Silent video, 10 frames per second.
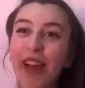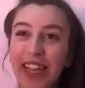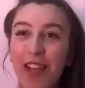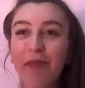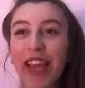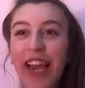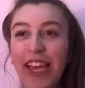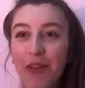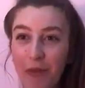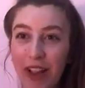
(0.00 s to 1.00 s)
my name's
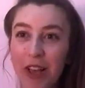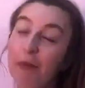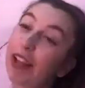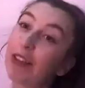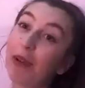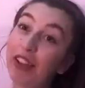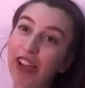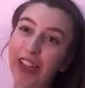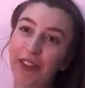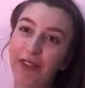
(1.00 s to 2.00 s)
Ellie and welcome back to my
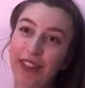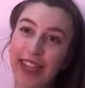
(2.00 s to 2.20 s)
channel.